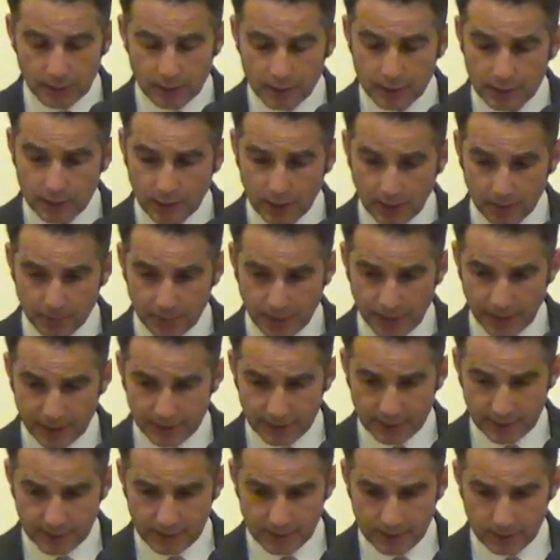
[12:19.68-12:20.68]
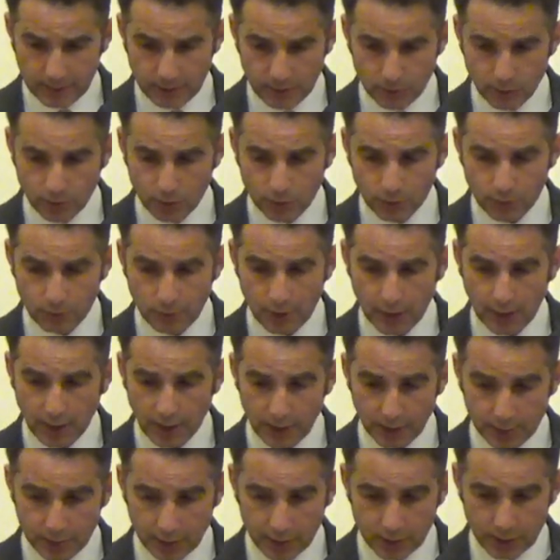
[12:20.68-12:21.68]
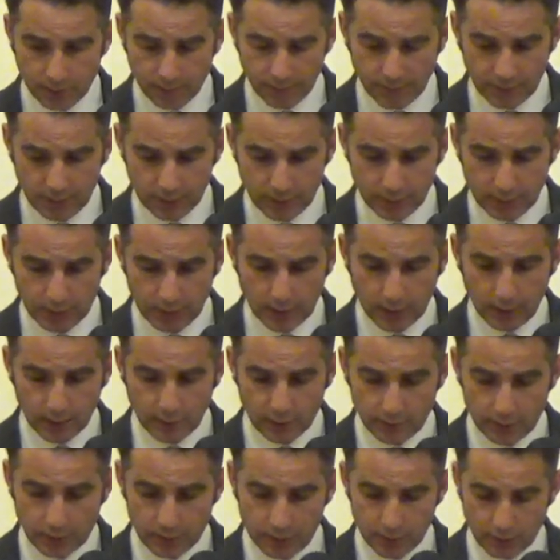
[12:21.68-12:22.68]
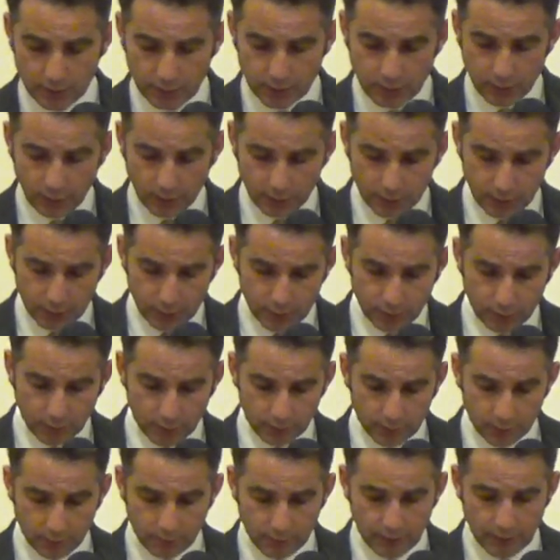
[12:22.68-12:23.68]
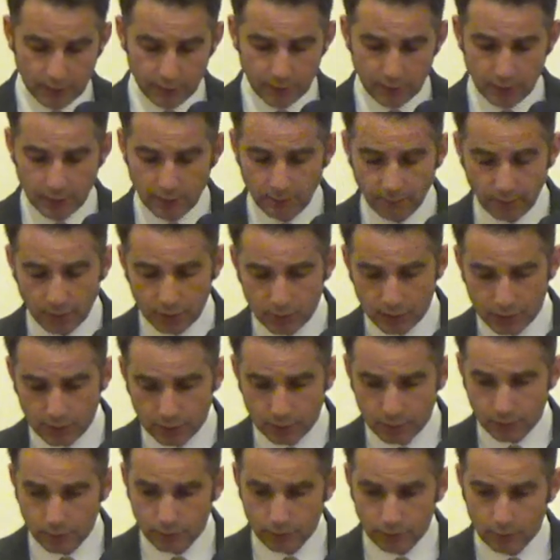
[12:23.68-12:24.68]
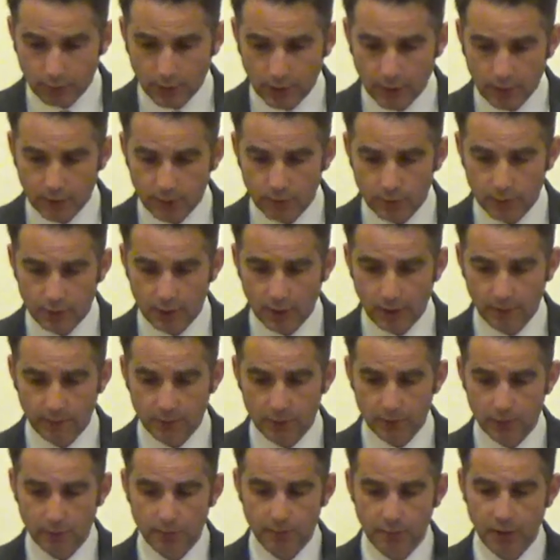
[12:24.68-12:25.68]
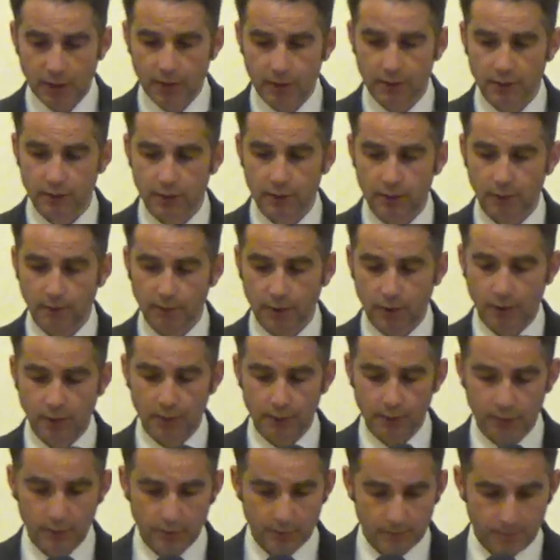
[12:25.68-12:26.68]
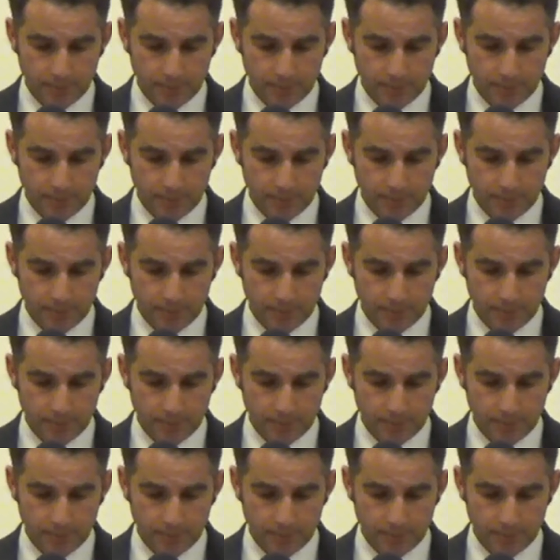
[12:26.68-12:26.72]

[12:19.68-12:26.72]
Psalm 90, the tune Huddersfield. This is the Scottish Psalter rendering, verses 2 to 7, to the praise of God.